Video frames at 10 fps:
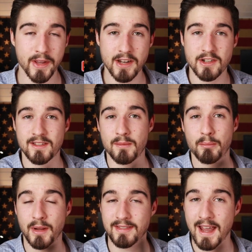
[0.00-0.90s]
You can just
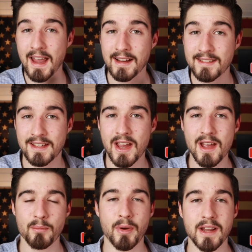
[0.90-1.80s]
put text,
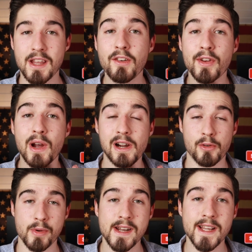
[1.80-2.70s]
but if you are
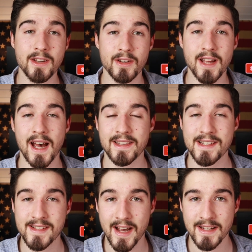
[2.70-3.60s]
really good at
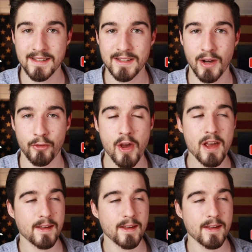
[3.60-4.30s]
designing stuff,